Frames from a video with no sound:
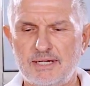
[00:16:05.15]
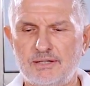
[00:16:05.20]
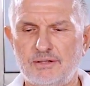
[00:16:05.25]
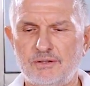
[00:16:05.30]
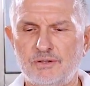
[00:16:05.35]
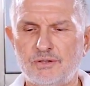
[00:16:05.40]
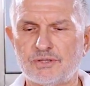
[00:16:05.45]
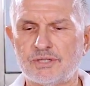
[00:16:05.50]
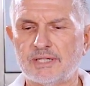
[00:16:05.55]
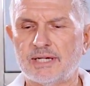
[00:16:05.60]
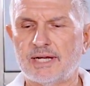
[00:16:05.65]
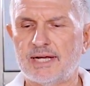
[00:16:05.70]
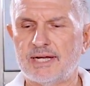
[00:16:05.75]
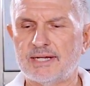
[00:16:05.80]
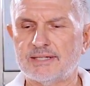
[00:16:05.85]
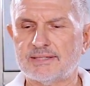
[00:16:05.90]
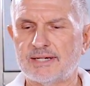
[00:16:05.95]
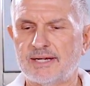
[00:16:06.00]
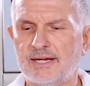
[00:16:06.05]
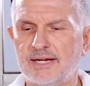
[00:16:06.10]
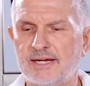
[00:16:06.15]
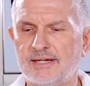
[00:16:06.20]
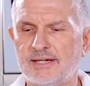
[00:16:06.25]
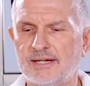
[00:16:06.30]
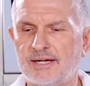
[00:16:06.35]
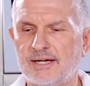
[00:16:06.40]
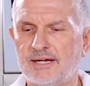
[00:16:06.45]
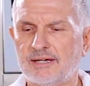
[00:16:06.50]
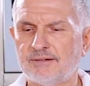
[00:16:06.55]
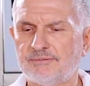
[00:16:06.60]
using as
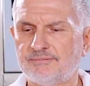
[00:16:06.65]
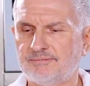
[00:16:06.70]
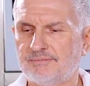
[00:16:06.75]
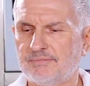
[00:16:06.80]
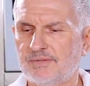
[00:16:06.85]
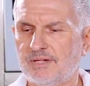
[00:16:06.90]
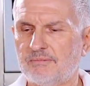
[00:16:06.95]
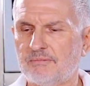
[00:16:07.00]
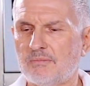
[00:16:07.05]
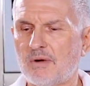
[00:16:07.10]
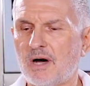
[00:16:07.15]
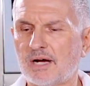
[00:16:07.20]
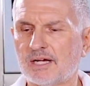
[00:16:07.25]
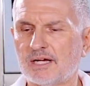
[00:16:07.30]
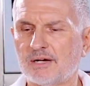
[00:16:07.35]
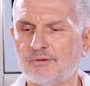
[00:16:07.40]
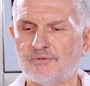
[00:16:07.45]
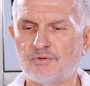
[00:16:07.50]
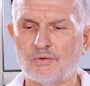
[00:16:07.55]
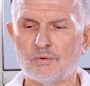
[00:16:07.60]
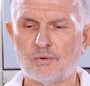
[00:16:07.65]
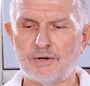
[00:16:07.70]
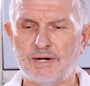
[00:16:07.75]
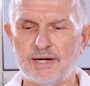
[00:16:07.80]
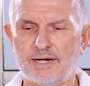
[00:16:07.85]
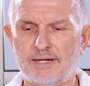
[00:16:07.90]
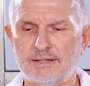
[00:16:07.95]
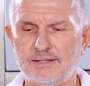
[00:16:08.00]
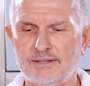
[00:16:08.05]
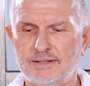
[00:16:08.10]
a mock-up for
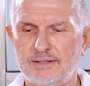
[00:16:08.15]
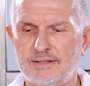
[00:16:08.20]
a